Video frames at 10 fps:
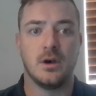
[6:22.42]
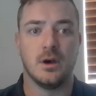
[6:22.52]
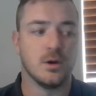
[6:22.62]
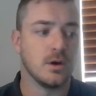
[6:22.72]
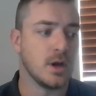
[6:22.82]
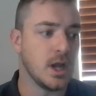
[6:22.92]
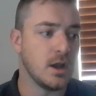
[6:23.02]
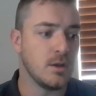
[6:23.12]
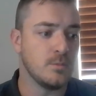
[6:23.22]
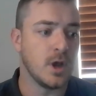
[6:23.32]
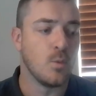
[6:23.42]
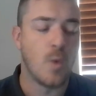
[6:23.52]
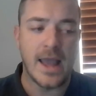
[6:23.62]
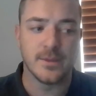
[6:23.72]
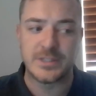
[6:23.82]
or a
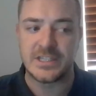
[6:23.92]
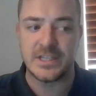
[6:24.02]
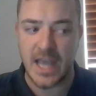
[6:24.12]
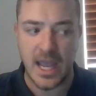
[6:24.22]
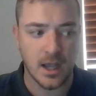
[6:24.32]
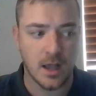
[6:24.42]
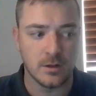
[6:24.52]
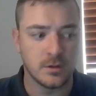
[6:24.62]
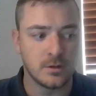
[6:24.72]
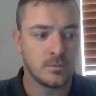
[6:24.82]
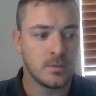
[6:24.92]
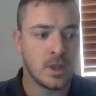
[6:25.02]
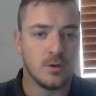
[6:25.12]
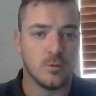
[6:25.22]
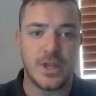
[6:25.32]
YMCK color.
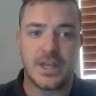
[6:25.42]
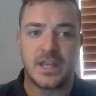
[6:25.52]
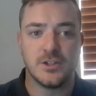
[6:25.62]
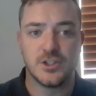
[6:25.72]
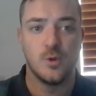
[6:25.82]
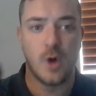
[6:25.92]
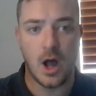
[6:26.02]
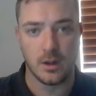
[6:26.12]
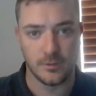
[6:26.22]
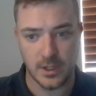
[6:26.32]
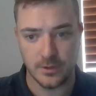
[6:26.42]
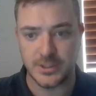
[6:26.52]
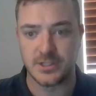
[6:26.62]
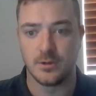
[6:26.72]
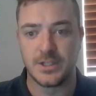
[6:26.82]
We can do all of those.
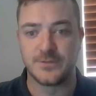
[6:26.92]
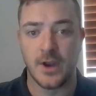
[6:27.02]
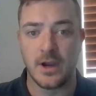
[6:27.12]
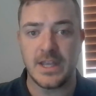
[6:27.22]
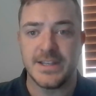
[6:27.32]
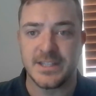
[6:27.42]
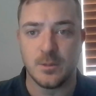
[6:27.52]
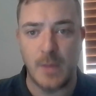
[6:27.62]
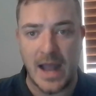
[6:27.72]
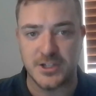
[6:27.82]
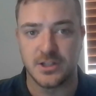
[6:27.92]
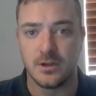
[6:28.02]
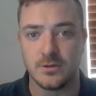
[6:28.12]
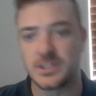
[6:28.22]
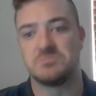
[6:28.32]
So it's very easy to match
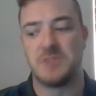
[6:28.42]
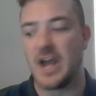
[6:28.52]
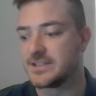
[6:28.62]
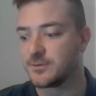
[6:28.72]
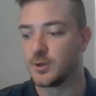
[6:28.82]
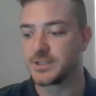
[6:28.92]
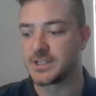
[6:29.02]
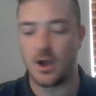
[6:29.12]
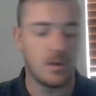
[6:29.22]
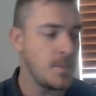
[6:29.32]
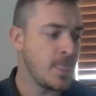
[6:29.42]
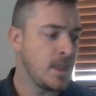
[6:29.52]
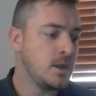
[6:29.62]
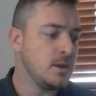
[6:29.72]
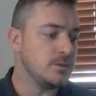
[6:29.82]
those, not difficult at all.
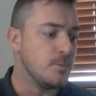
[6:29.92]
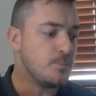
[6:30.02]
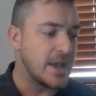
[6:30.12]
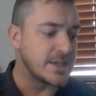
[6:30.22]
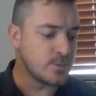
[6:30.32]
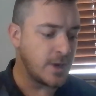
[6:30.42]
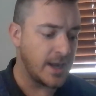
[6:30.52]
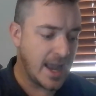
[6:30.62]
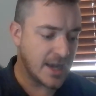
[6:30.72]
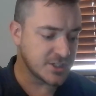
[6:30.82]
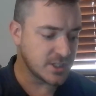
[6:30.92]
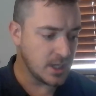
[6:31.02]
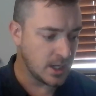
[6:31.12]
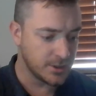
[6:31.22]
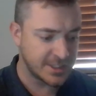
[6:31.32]
The best way to actually
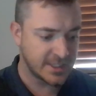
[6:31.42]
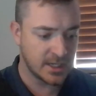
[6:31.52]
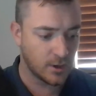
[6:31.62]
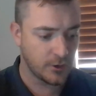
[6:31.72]
understand